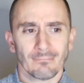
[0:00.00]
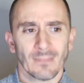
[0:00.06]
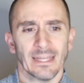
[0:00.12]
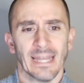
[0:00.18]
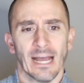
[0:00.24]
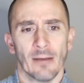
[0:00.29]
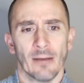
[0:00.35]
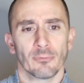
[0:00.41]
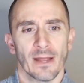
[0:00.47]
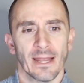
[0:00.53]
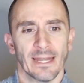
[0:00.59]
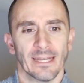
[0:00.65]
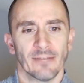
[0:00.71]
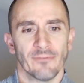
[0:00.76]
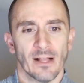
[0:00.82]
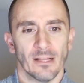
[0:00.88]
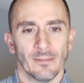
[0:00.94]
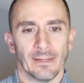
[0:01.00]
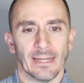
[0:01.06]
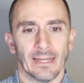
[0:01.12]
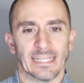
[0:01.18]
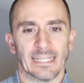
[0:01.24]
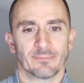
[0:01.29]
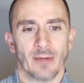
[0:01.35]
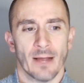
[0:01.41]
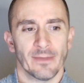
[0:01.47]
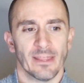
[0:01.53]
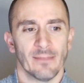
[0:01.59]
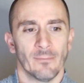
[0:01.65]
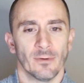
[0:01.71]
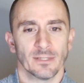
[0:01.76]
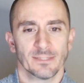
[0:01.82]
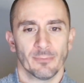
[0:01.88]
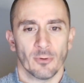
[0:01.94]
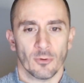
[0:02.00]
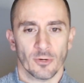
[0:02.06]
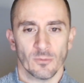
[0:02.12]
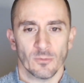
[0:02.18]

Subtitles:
Now, brand development is probably the most important